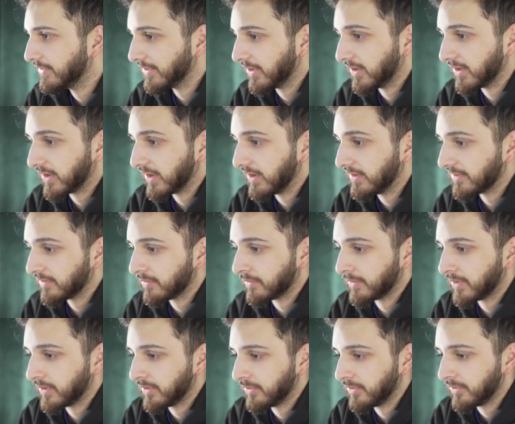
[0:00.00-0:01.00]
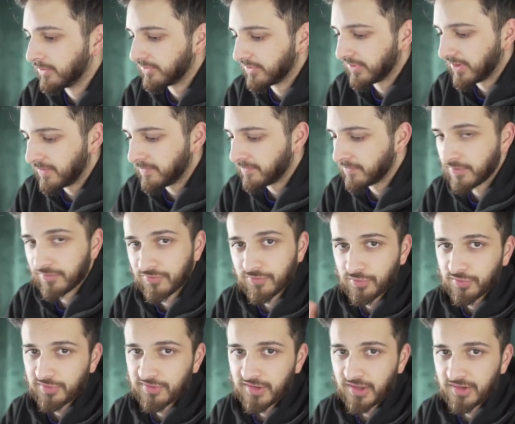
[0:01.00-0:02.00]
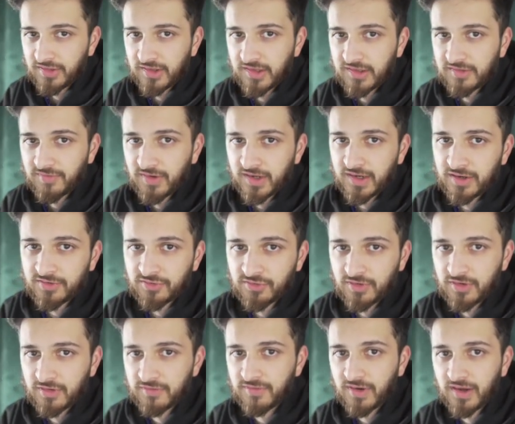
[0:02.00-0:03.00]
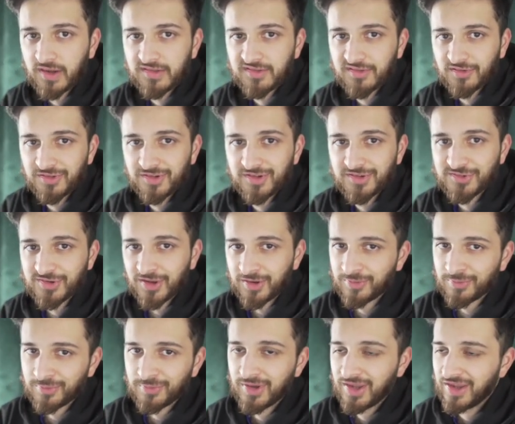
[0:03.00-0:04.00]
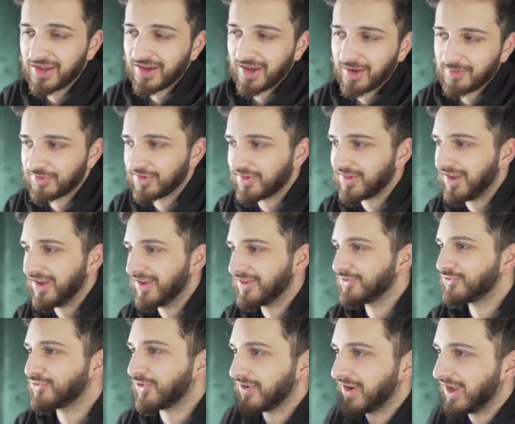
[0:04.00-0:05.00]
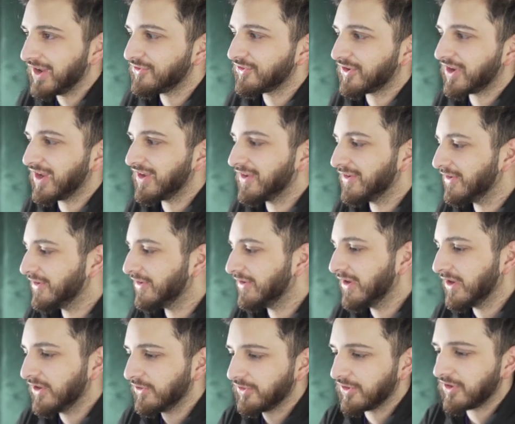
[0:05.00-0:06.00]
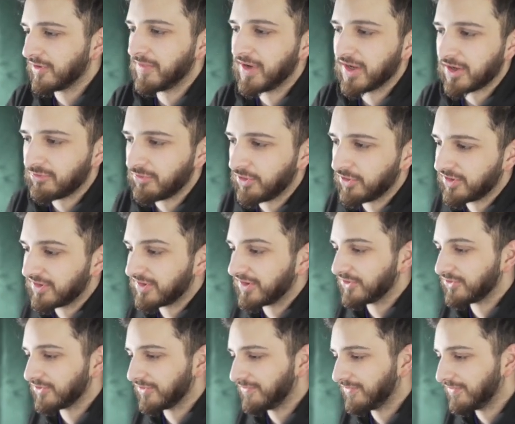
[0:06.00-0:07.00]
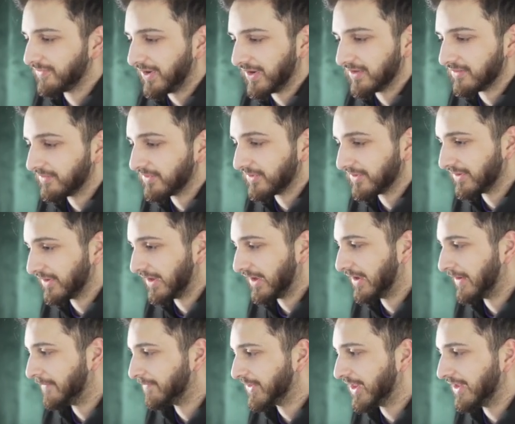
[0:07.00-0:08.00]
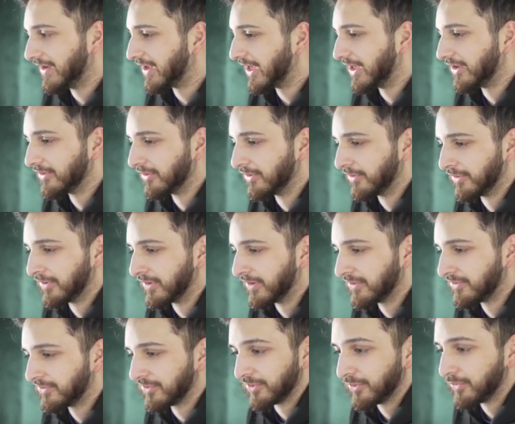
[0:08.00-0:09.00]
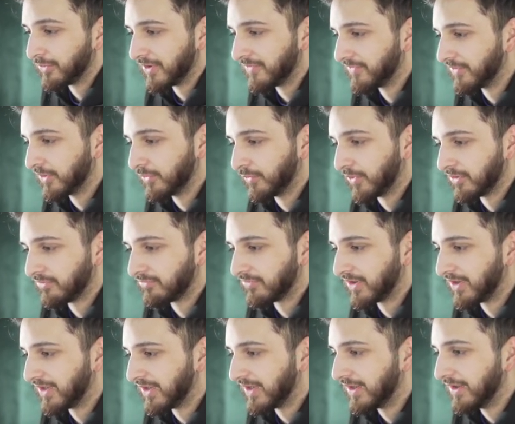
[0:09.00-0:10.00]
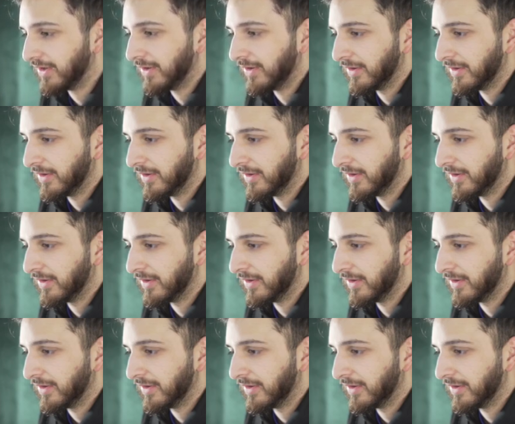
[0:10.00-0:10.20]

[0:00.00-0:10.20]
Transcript: delegate some of my Luna to them. Of course, nothing is financial advice on this channel. I'm just here to try and educate you. You can make your own decision. Delegate your Luna to whoever you want, really.